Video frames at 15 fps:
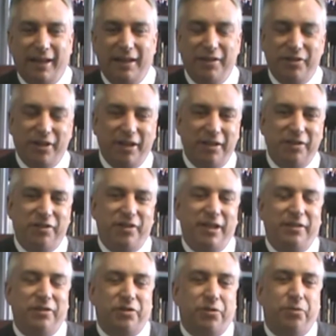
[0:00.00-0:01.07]
I decided to
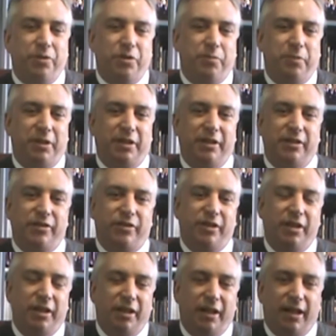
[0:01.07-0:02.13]
take this course because
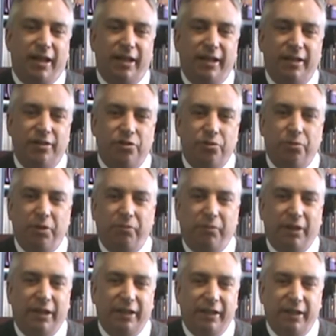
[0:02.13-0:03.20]
I enjoy
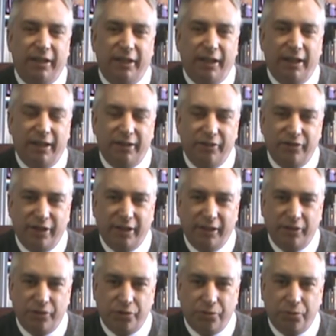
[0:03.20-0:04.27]
writing and
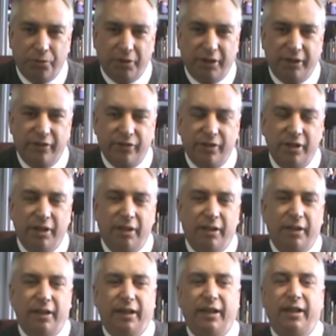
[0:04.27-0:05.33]
telling stories,
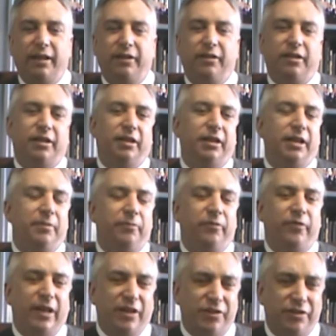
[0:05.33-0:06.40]
and am
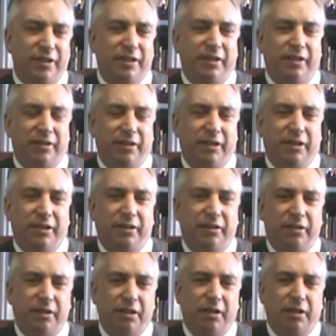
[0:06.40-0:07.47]
fascinated in